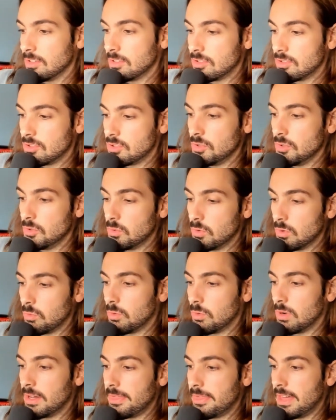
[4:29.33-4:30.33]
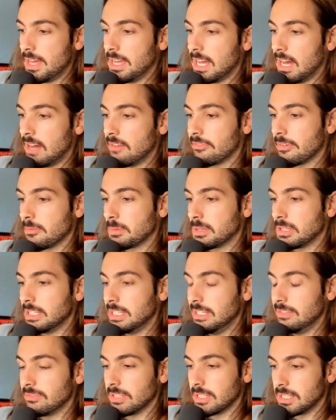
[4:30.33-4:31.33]
to what they got from
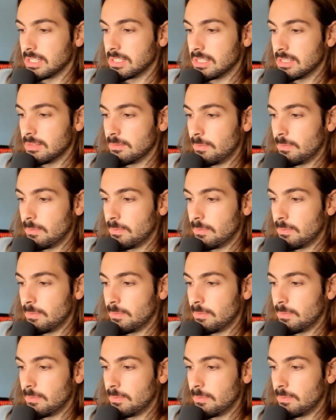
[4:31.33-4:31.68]
Cleveland,